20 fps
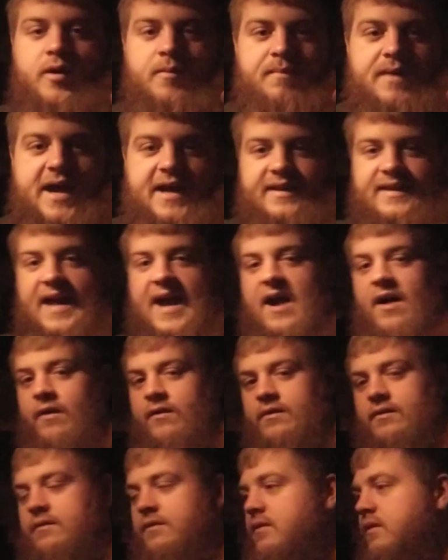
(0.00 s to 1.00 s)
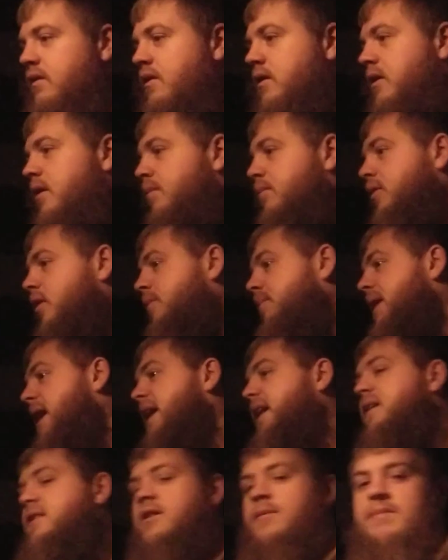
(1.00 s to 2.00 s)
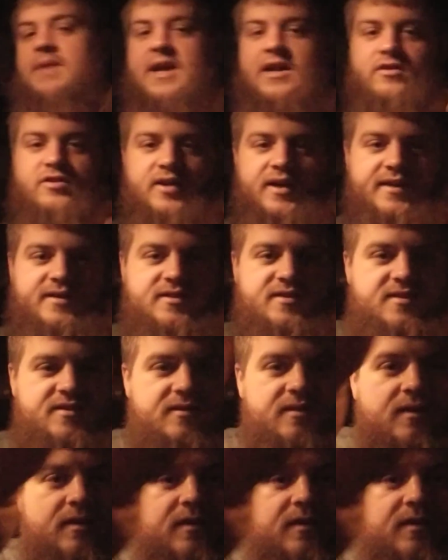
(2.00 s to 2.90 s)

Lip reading: back down, put back in the Matrix,